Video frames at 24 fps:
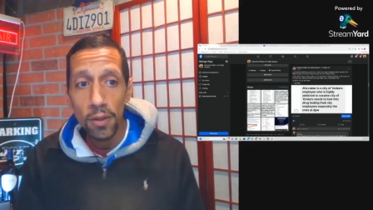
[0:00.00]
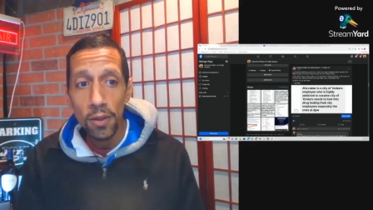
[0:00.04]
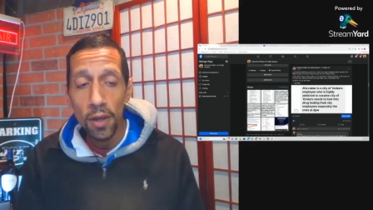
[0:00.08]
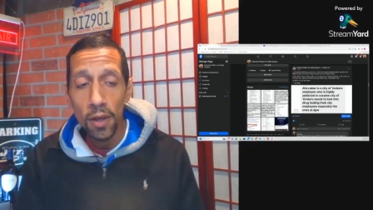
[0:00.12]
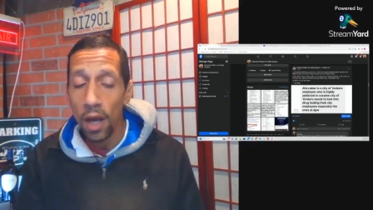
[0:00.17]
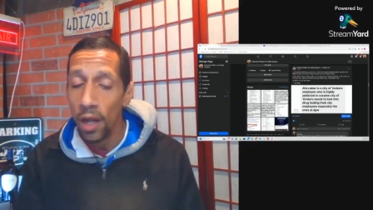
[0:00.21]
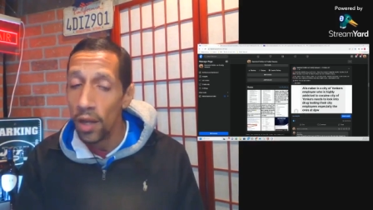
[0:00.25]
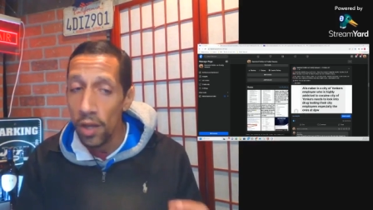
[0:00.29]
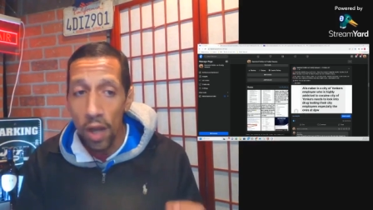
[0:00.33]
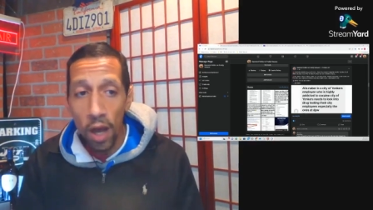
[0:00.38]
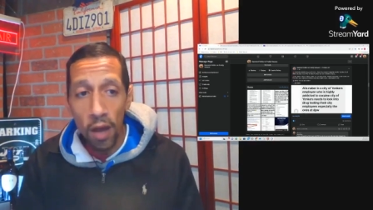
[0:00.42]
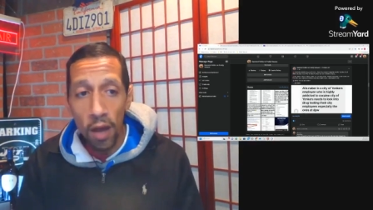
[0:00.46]

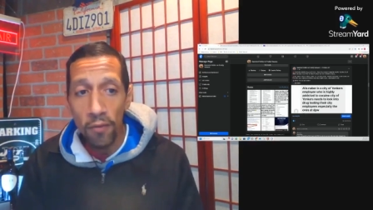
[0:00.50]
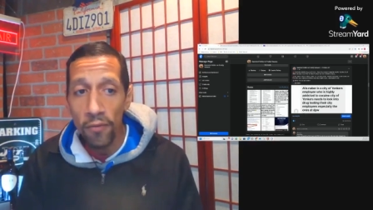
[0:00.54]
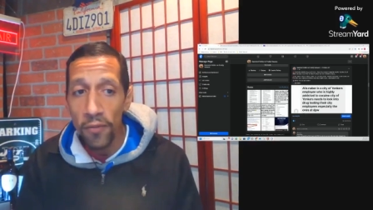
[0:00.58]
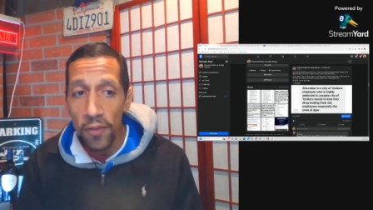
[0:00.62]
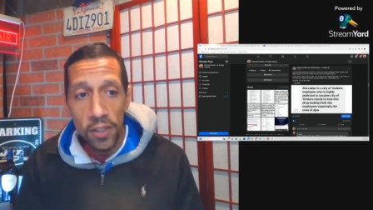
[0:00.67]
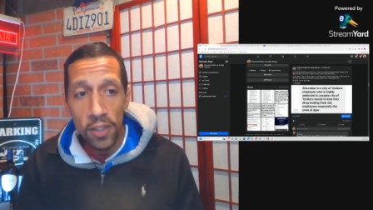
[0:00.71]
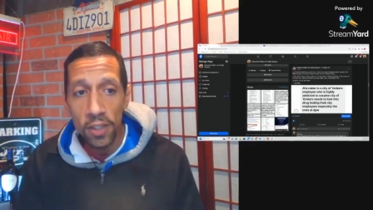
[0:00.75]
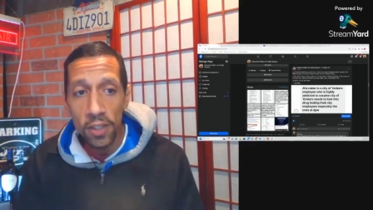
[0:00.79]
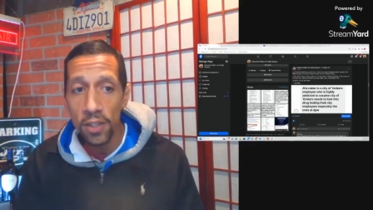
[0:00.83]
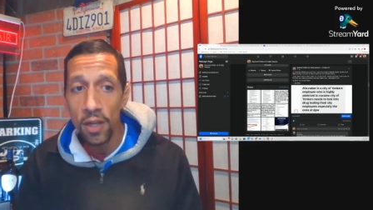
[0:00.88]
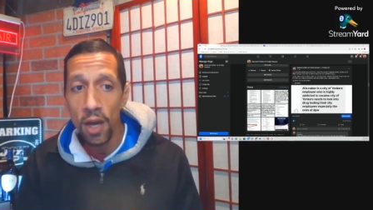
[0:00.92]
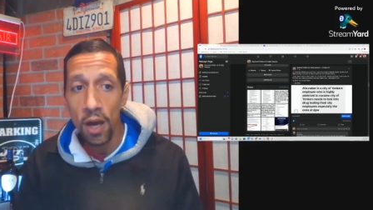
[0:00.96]
Enough is
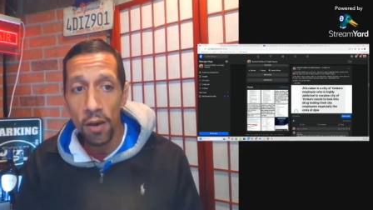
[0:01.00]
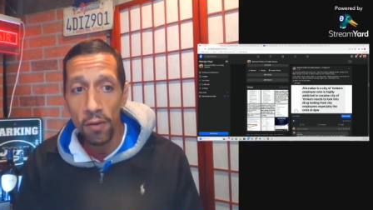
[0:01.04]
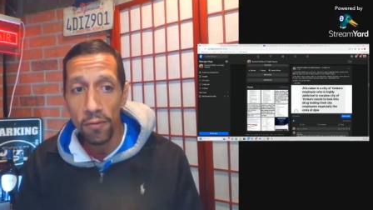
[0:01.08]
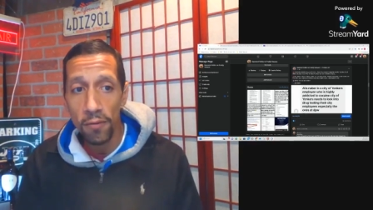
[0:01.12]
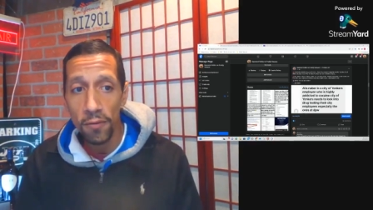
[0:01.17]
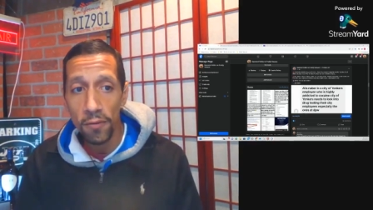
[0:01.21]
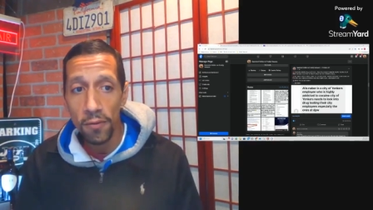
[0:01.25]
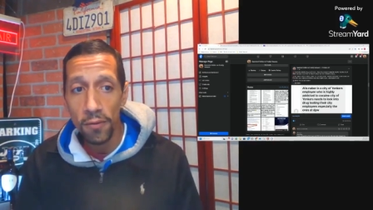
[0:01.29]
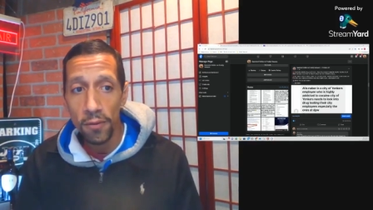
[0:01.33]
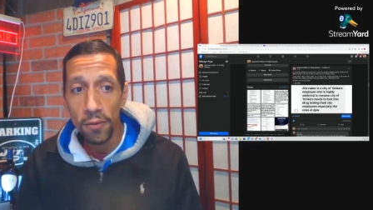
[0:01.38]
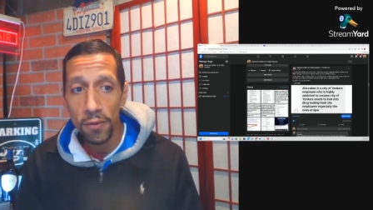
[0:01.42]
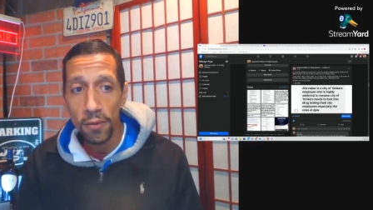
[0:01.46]
enough.
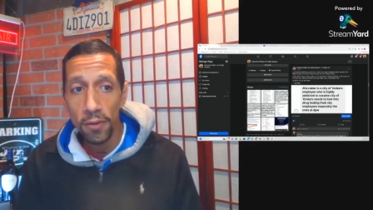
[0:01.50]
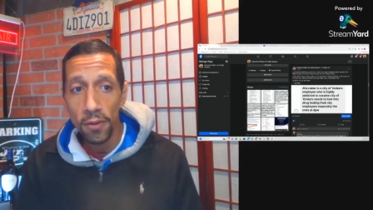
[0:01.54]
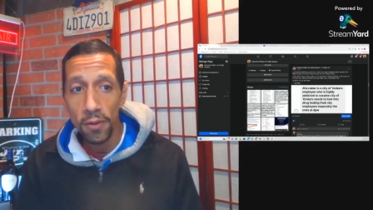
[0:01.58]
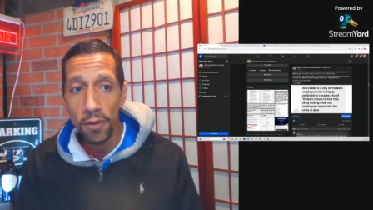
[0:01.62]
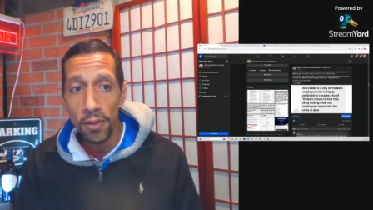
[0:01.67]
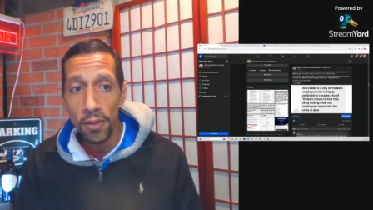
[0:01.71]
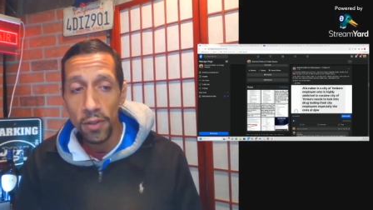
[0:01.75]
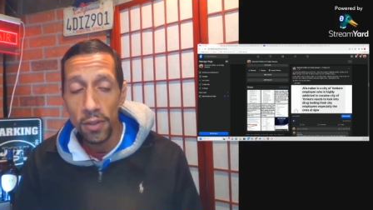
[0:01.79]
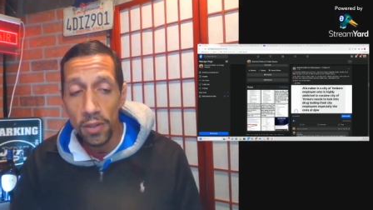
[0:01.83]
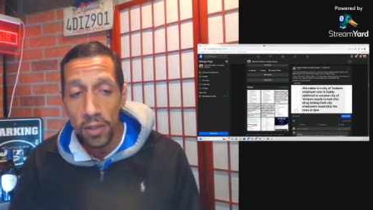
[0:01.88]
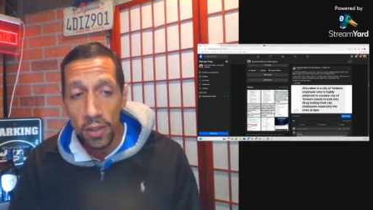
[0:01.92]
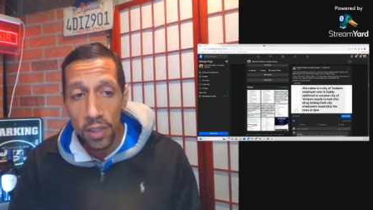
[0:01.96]

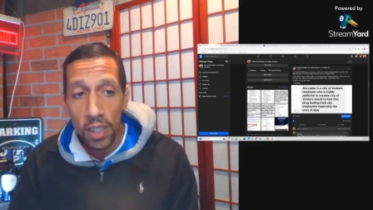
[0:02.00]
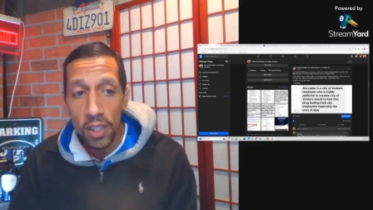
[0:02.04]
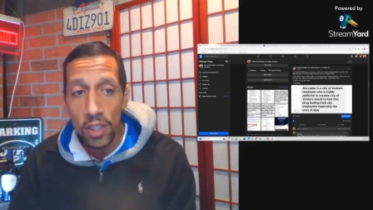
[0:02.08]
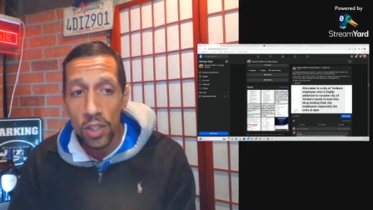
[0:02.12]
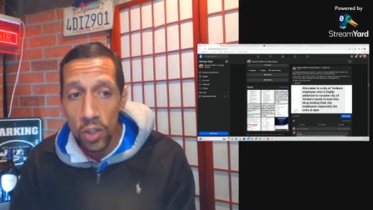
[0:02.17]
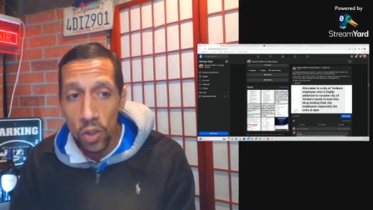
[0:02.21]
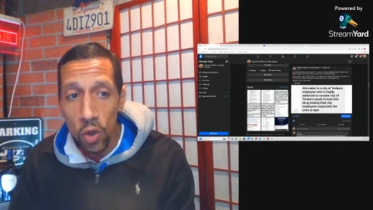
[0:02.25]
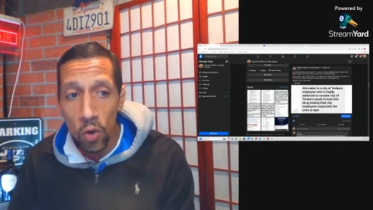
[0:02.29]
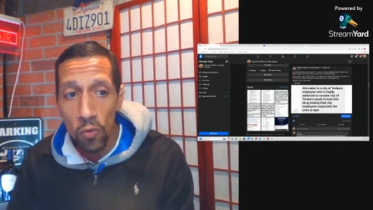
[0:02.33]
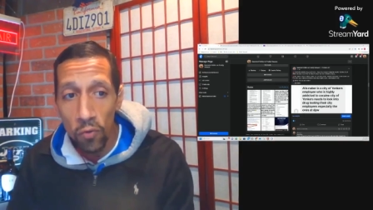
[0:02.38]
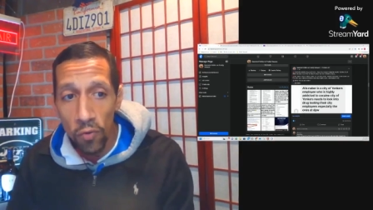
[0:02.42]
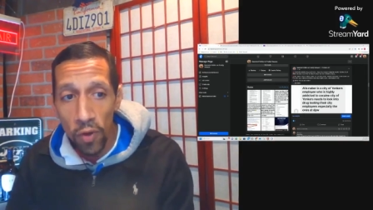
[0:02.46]
This
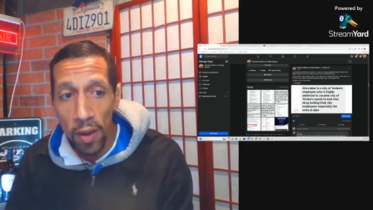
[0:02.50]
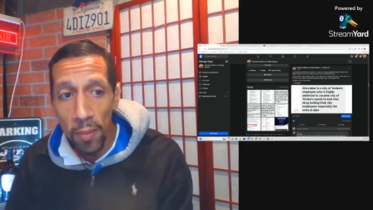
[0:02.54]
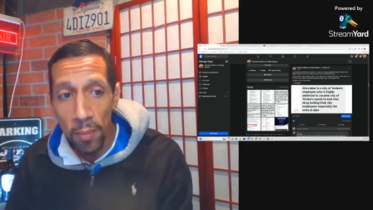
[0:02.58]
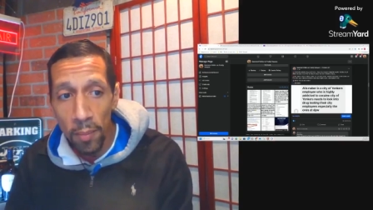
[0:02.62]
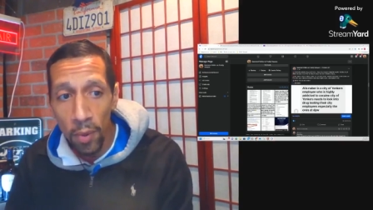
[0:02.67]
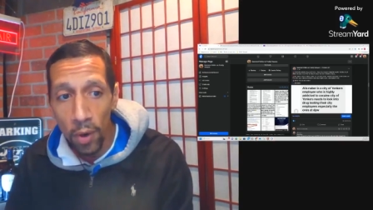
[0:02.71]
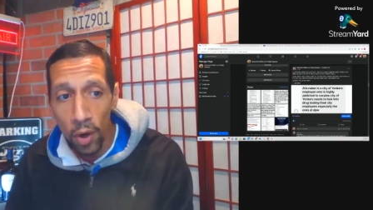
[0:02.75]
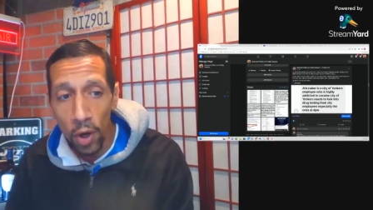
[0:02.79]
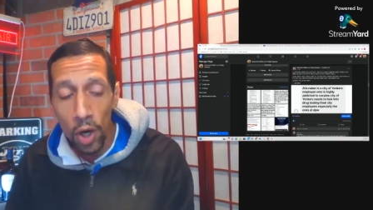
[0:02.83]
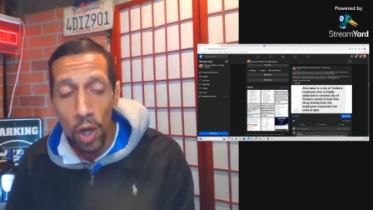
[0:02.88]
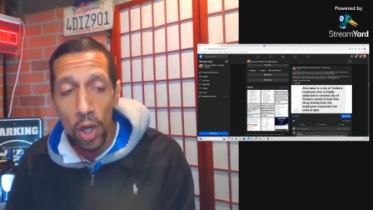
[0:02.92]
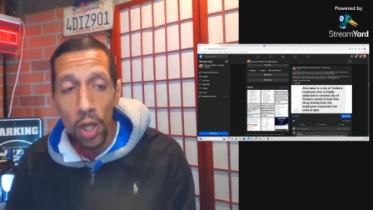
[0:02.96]

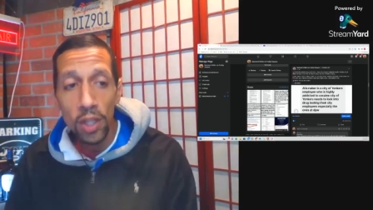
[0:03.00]
November,